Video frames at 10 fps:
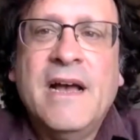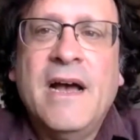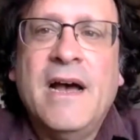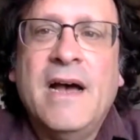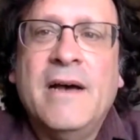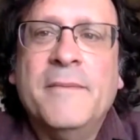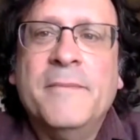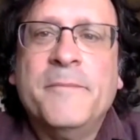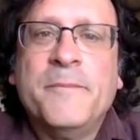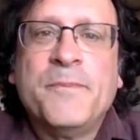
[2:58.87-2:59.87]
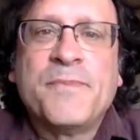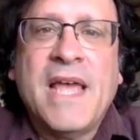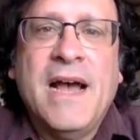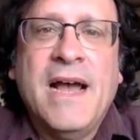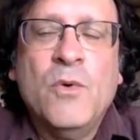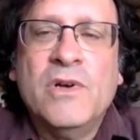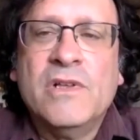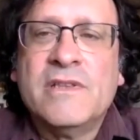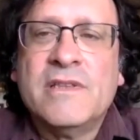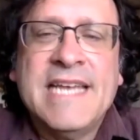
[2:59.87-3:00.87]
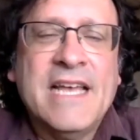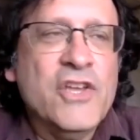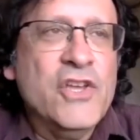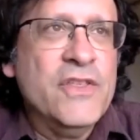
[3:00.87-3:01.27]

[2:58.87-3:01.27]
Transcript: I will tell you